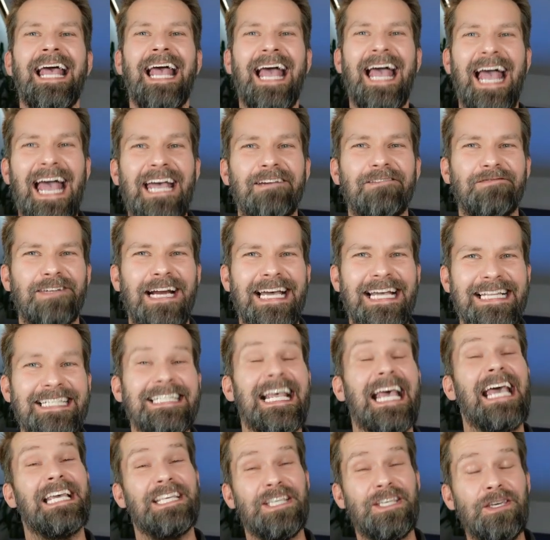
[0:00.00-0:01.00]
Hey friends,
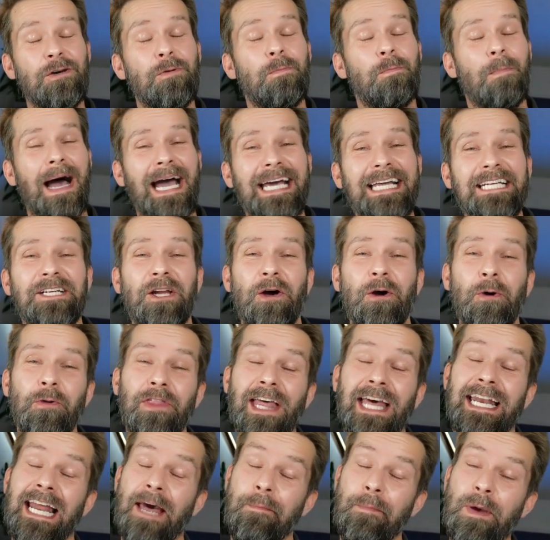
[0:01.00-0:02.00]
you might know
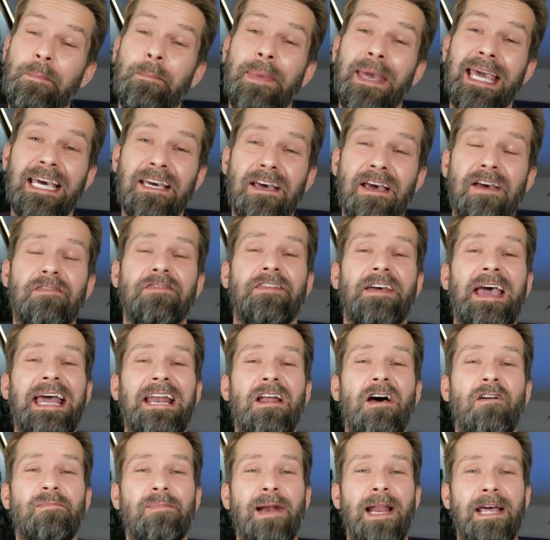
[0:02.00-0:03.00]
that I'm a big fan
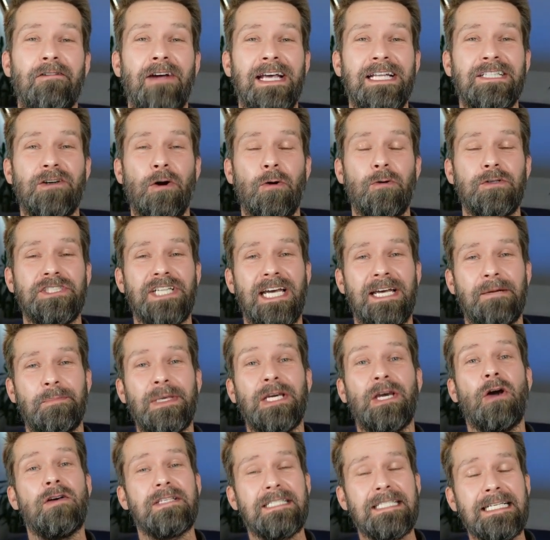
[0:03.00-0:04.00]
of Playwright CodeGen
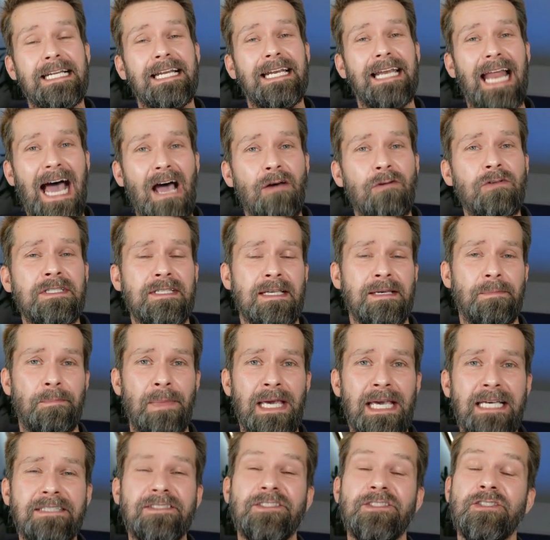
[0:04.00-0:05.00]
because it allows
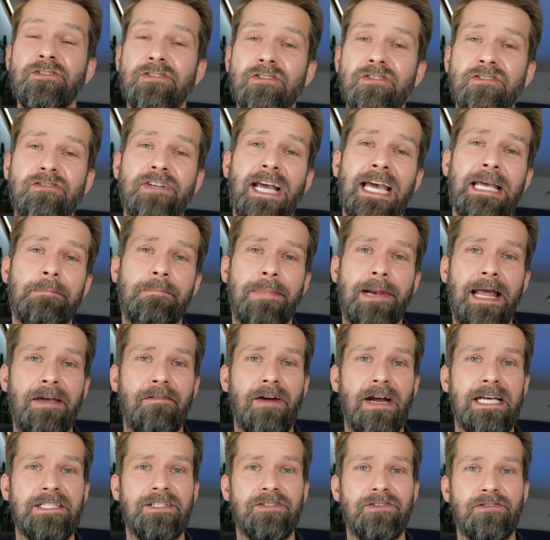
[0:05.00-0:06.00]
me to create
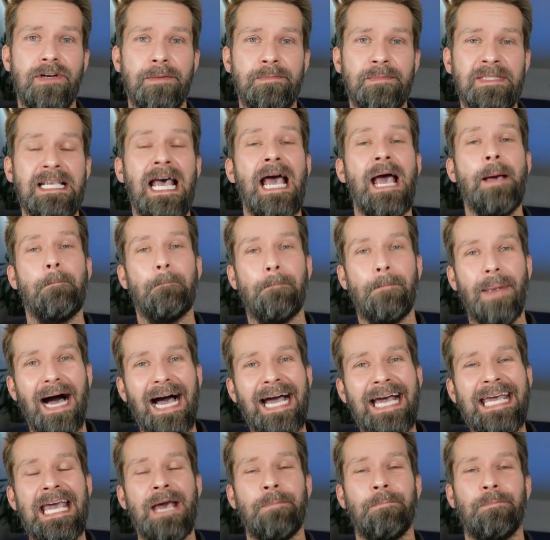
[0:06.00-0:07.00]
Playwright scripts
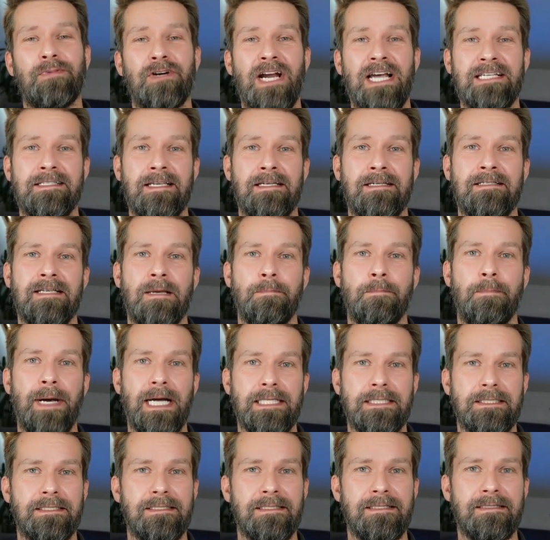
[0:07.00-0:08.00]
by pressing some
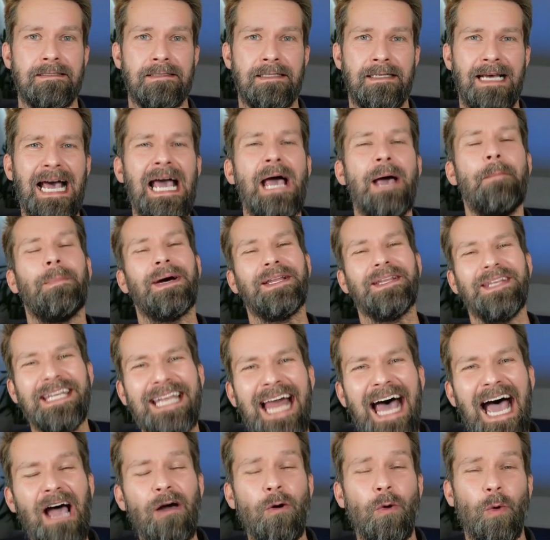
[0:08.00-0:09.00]
buttons. But
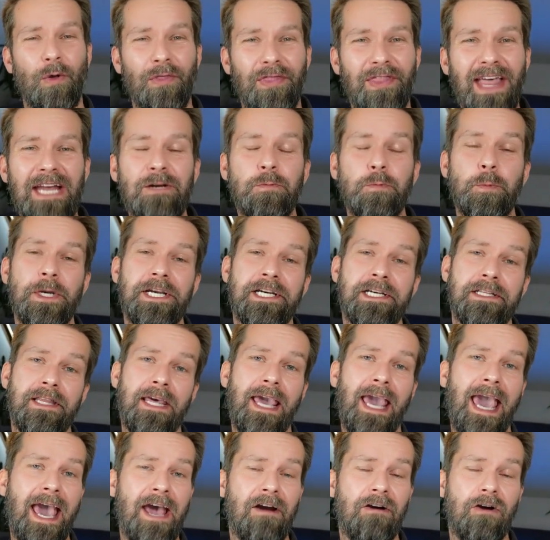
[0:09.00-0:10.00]
now that we're in
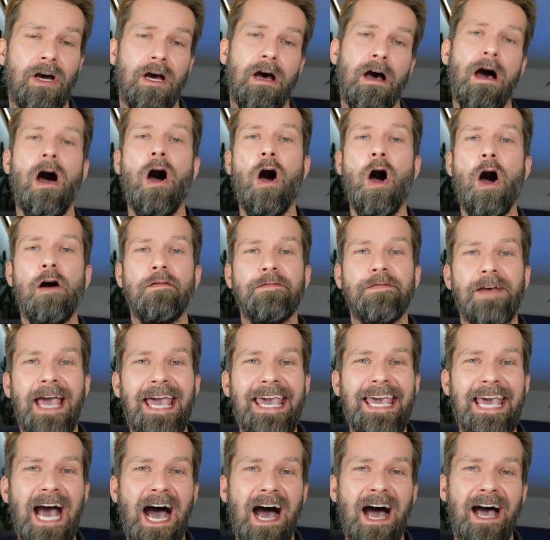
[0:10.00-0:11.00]
the era of
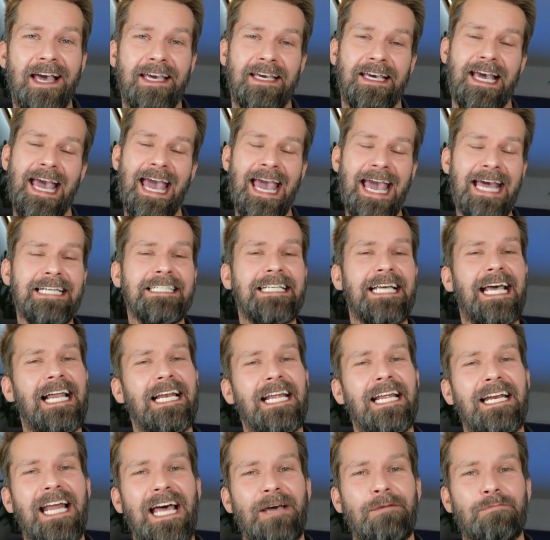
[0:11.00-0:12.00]
AI and
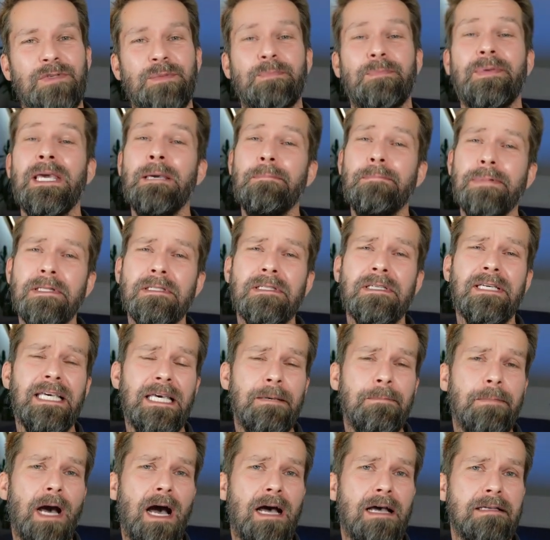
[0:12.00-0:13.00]
LLMs, people
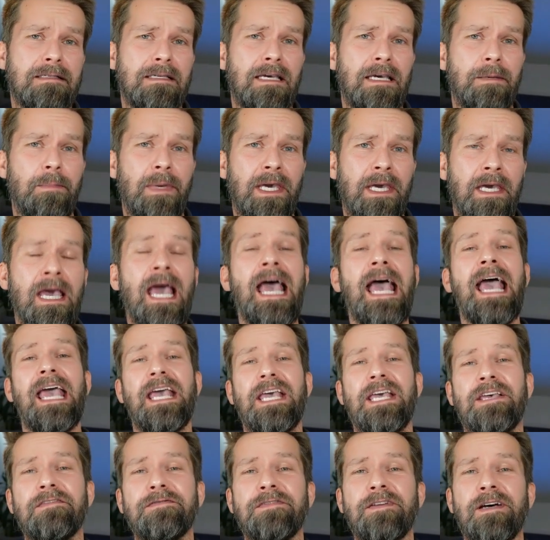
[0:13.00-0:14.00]
keep asking me
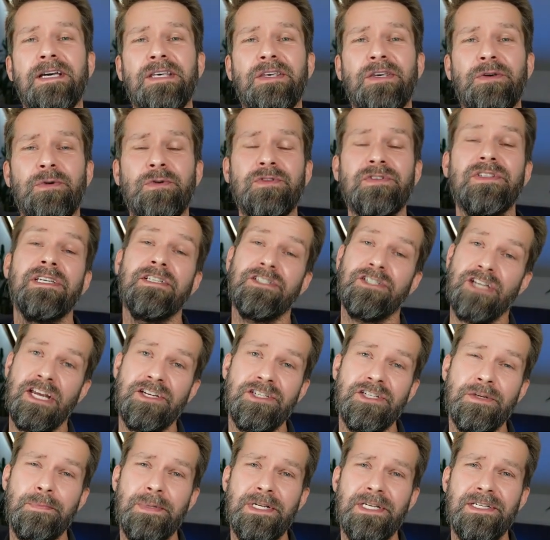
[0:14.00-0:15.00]
if I use
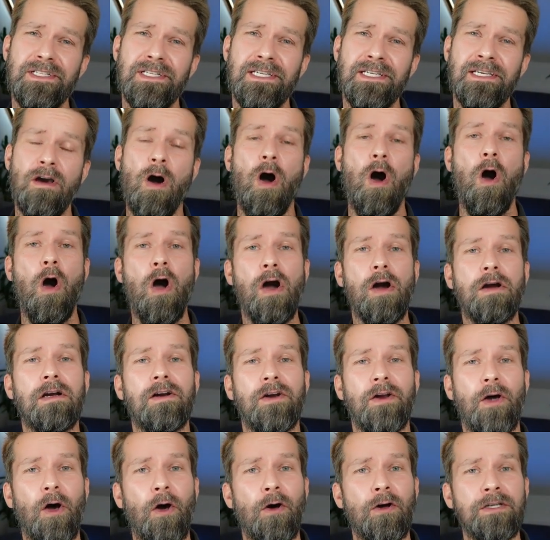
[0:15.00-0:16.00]
ChatGPT or
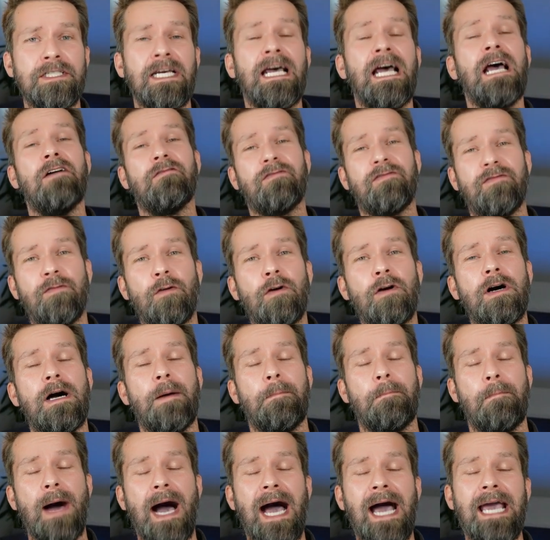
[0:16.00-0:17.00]
Claude for
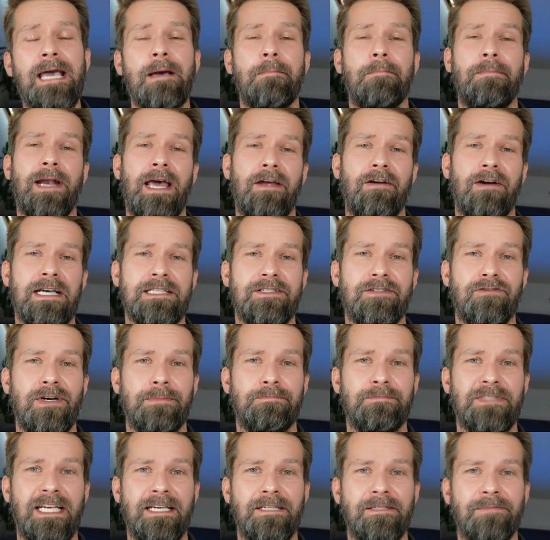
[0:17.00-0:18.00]
my Playwright
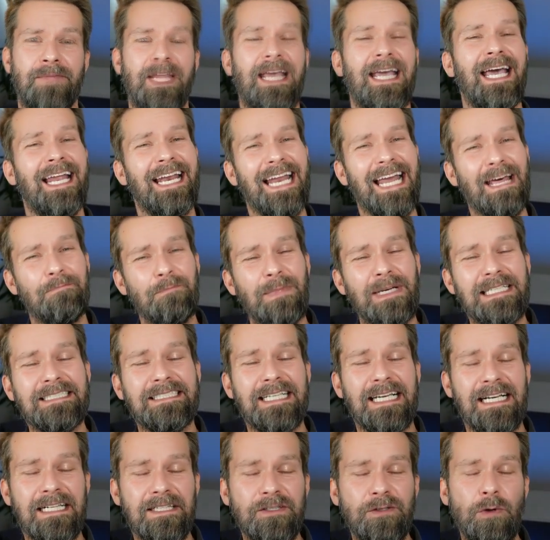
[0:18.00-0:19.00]
scripting. And let me
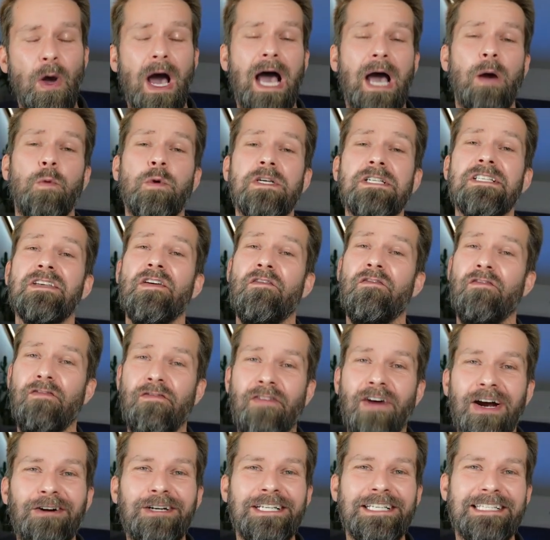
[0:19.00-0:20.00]
tell you, I was
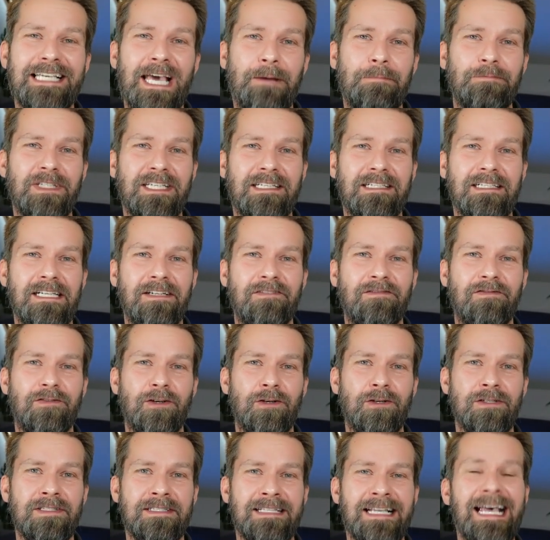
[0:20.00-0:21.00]
very skeptical at
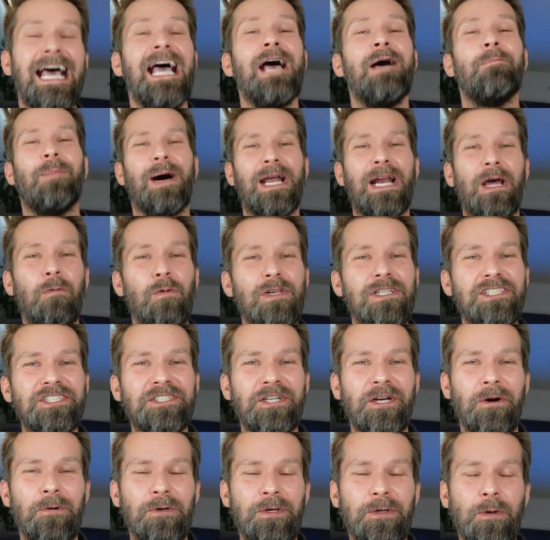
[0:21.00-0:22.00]
first, but I will
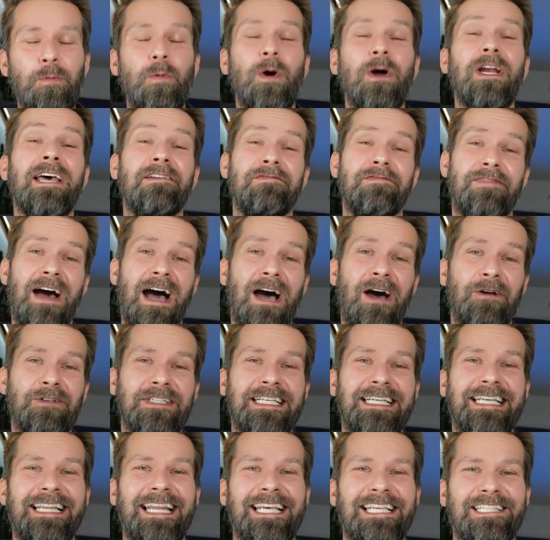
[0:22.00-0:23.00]
show you what I found
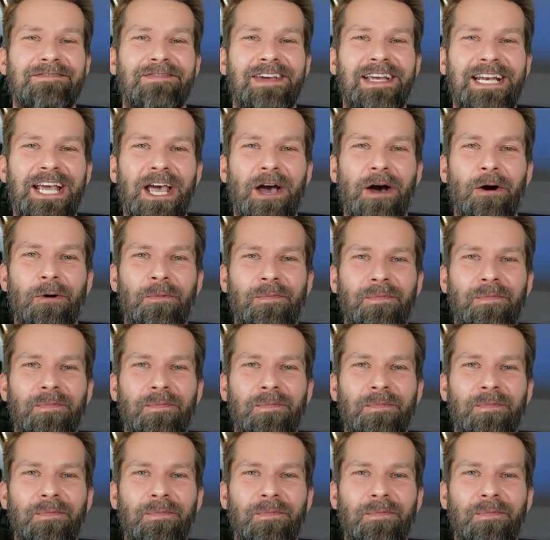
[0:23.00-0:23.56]
in this video.